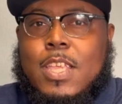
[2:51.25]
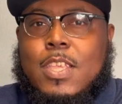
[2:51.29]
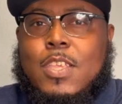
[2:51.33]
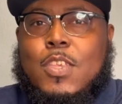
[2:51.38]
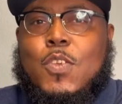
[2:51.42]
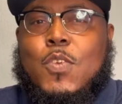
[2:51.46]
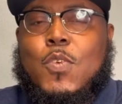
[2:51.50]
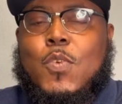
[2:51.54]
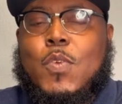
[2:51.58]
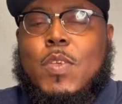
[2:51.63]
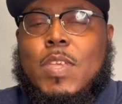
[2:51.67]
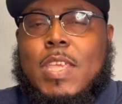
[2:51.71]

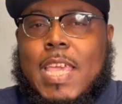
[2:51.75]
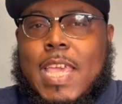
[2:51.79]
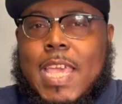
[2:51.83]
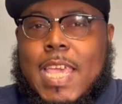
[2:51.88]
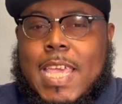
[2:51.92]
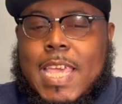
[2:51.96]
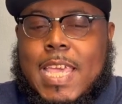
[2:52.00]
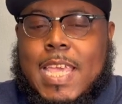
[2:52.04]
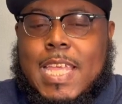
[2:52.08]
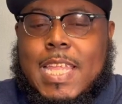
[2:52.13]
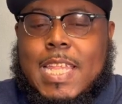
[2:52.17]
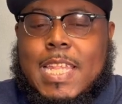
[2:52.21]
You
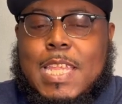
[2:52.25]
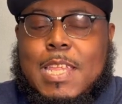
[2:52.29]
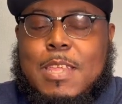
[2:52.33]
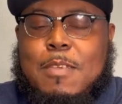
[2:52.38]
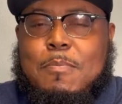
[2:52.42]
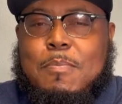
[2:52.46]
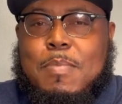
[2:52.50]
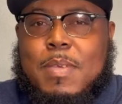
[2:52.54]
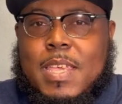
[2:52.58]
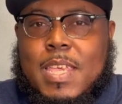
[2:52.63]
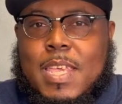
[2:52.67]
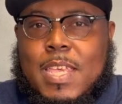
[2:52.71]
can
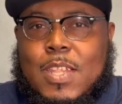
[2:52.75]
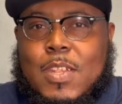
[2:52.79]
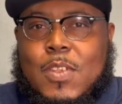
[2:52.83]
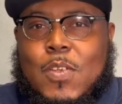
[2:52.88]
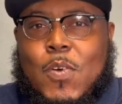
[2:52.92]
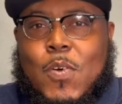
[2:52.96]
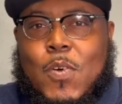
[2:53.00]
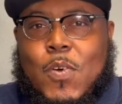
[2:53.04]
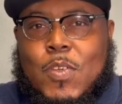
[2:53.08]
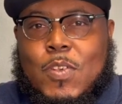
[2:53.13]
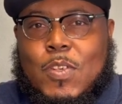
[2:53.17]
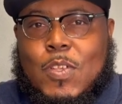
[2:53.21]
depend
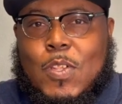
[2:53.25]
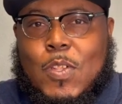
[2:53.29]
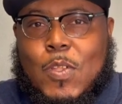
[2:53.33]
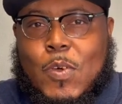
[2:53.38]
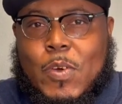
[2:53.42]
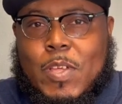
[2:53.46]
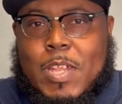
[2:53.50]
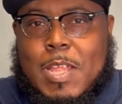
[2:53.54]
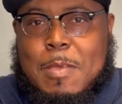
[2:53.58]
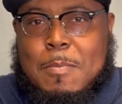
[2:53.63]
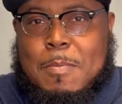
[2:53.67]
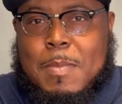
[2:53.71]
on the
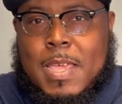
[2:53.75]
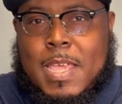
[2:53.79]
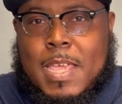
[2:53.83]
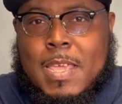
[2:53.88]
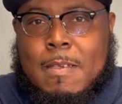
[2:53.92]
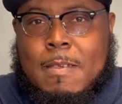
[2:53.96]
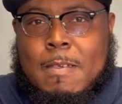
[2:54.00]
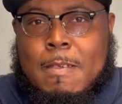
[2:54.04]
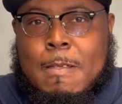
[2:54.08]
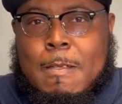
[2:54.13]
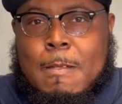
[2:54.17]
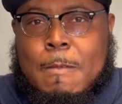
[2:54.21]
Lord. Amen.